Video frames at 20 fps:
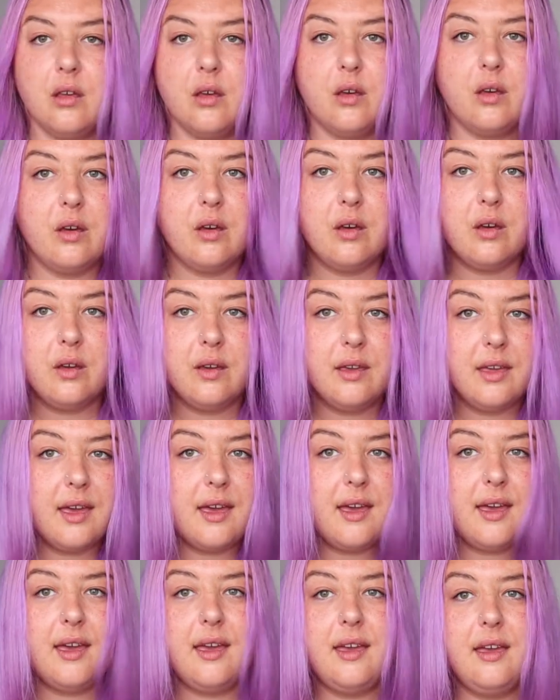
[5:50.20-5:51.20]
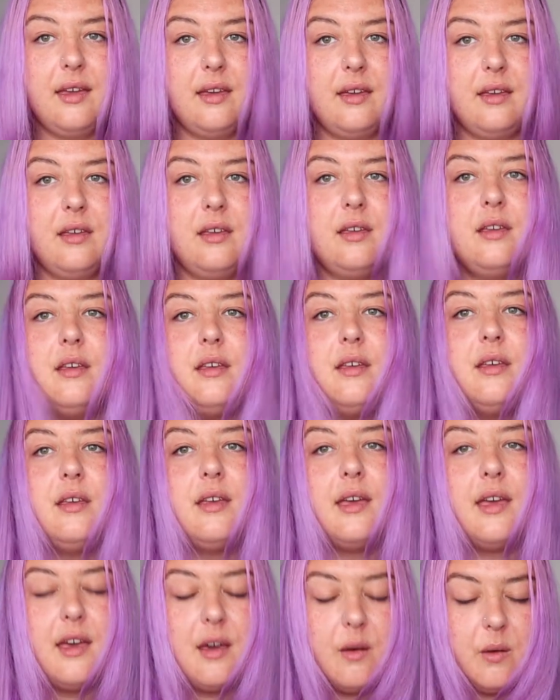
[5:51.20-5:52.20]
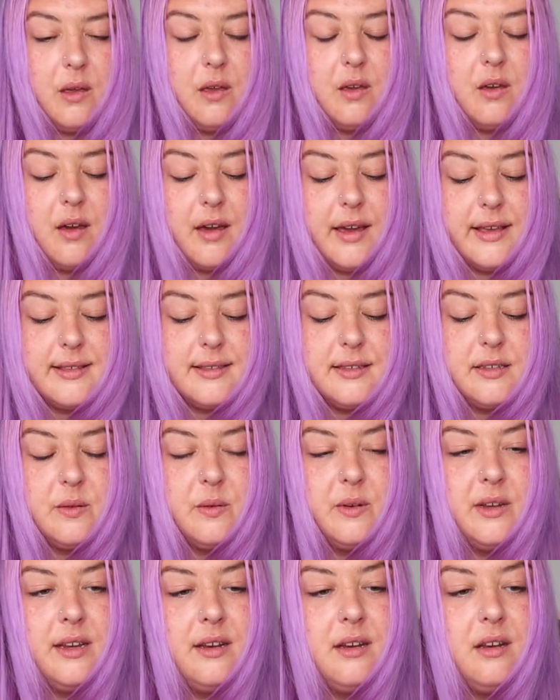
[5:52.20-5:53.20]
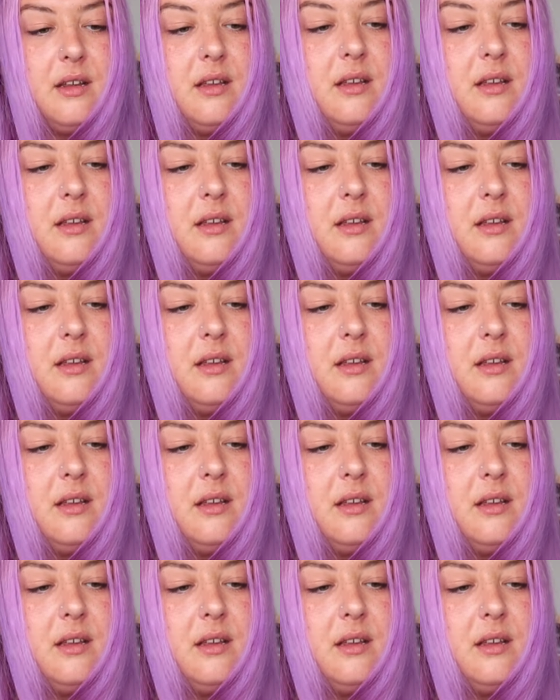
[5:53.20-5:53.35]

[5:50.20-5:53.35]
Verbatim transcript: Okay, how are you guys doing?